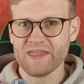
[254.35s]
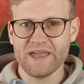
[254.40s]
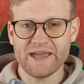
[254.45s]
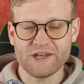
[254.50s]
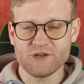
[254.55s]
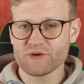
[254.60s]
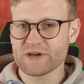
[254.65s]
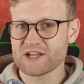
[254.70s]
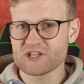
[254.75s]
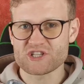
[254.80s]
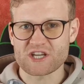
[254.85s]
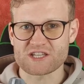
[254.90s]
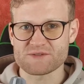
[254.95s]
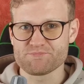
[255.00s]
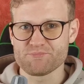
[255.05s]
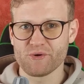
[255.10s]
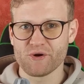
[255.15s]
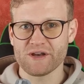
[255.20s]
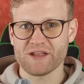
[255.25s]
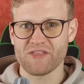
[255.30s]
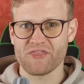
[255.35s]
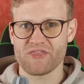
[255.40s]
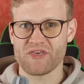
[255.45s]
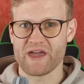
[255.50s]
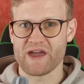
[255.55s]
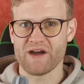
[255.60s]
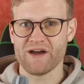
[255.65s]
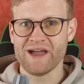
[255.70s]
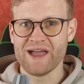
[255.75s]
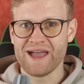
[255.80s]
and you can just put it
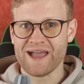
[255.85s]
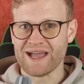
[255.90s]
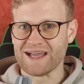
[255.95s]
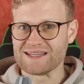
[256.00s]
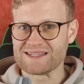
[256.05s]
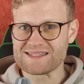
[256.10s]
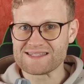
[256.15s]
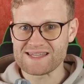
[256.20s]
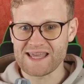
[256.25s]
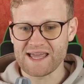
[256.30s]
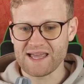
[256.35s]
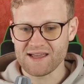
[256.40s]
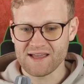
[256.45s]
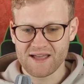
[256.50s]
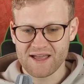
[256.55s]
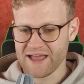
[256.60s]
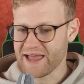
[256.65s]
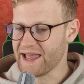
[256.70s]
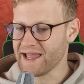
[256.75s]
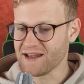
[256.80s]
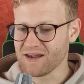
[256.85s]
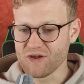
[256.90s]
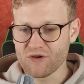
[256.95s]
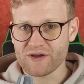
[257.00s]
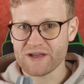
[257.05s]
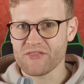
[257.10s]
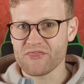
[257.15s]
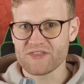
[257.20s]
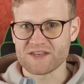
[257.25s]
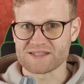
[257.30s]
there and say, hey,
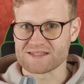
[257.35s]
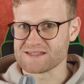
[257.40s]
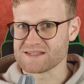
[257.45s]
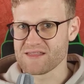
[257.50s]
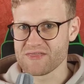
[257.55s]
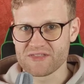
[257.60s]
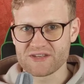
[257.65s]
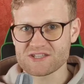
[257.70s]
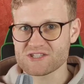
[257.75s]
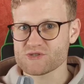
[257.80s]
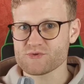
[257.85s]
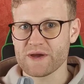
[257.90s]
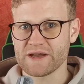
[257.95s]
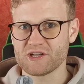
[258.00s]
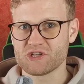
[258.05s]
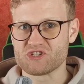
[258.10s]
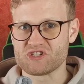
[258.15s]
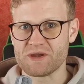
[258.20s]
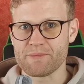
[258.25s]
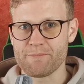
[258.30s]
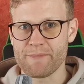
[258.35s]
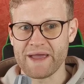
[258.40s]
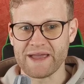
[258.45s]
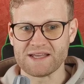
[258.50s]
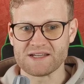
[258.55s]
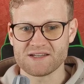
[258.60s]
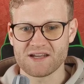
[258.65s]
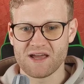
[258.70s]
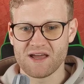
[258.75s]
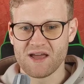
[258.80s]
look at this, this strategy
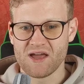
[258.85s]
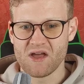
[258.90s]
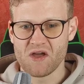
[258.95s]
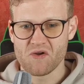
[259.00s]
made